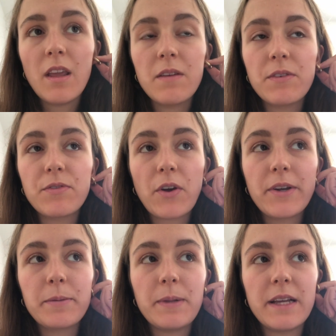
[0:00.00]
with
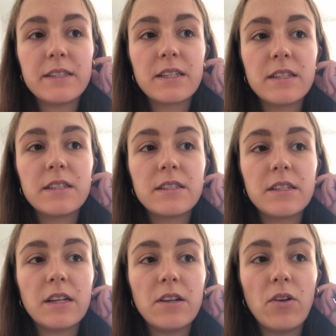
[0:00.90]
going places
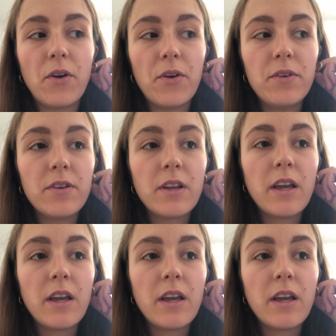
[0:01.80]
alone,